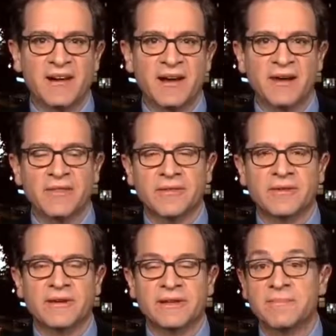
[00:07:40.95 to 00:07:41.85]
gone
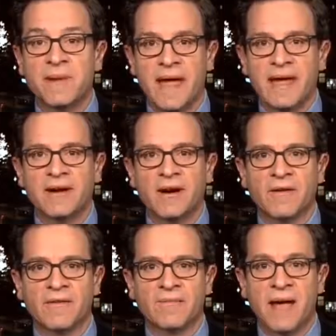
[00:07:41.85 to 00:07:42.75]
through a debate
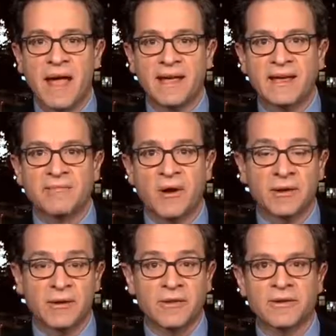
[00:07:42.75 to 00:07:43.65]
over making
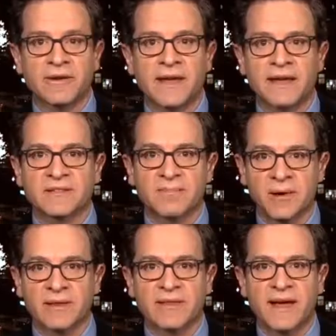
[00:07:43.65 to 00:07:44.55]
Martin Luther King's
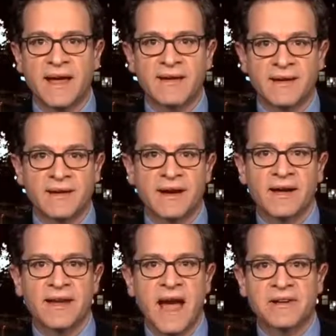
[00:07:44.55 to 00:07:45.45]
birthday
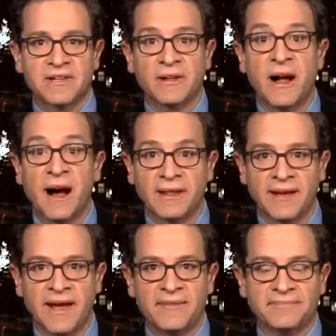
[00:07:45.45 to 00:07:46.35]
a national
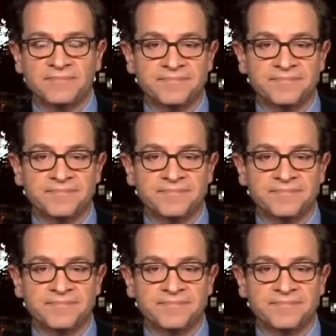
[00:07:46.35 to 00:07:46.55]
holiday.